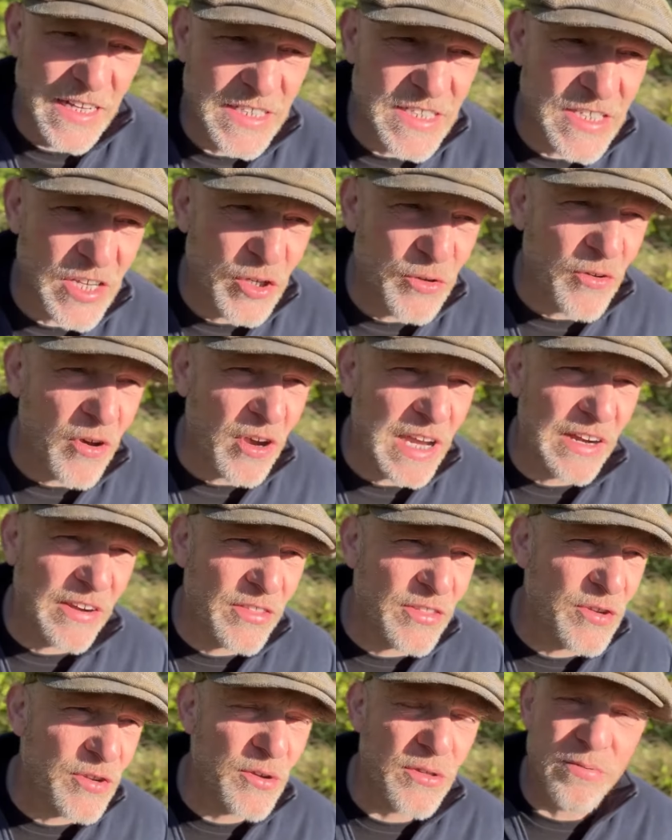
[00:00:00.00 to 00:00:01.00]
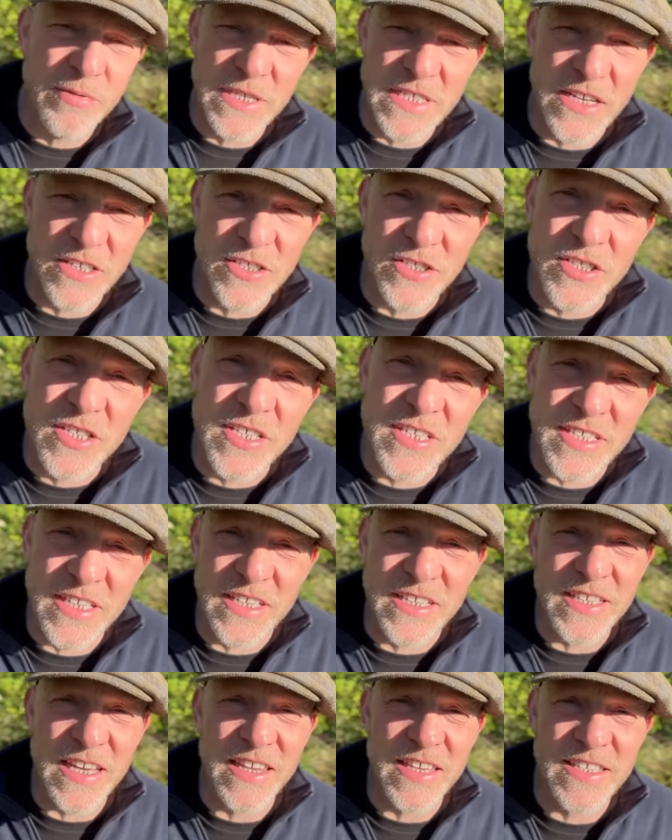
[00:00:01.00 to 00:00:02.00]
so you've got kind of 2 or 3 sentences
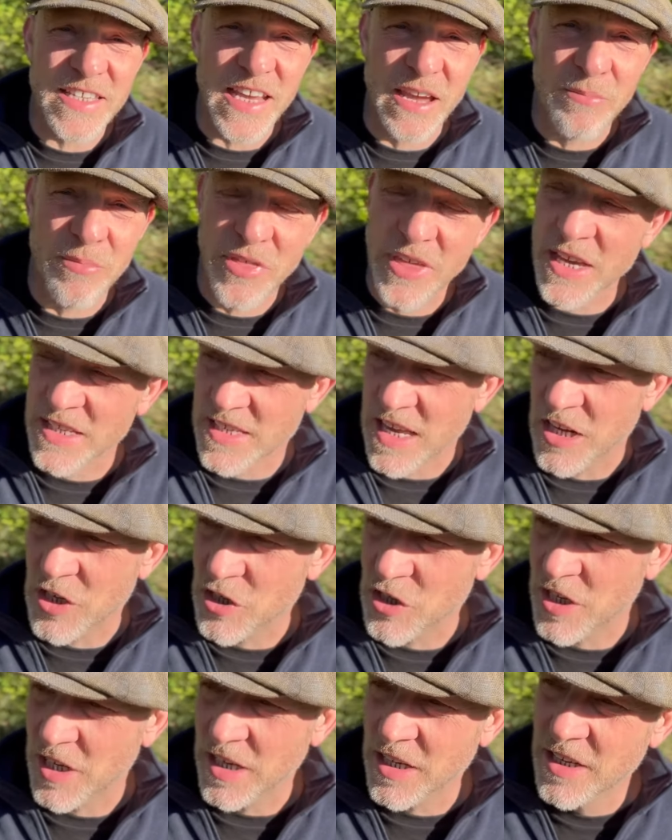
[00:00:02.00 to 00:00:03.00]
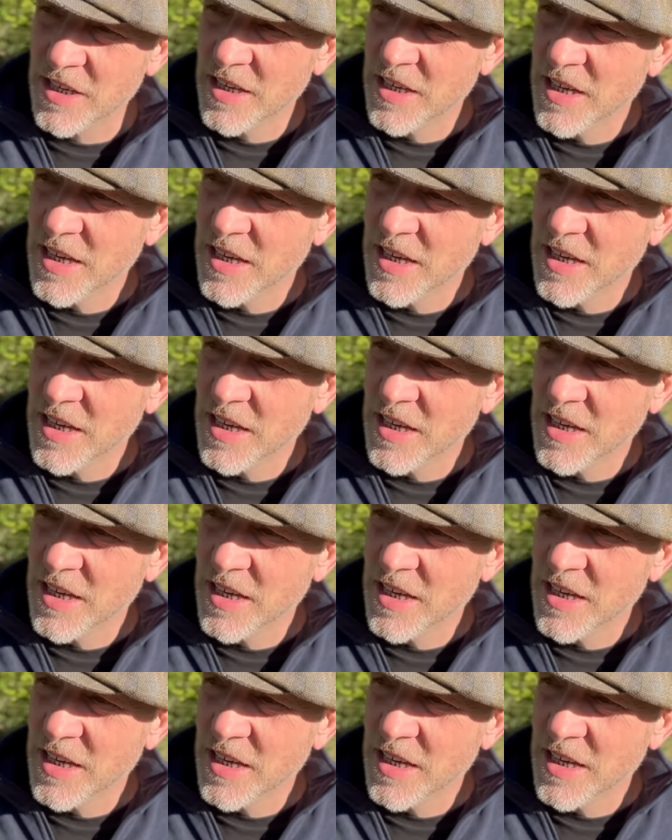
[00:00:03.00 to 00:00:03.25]
that say the same thing essentially.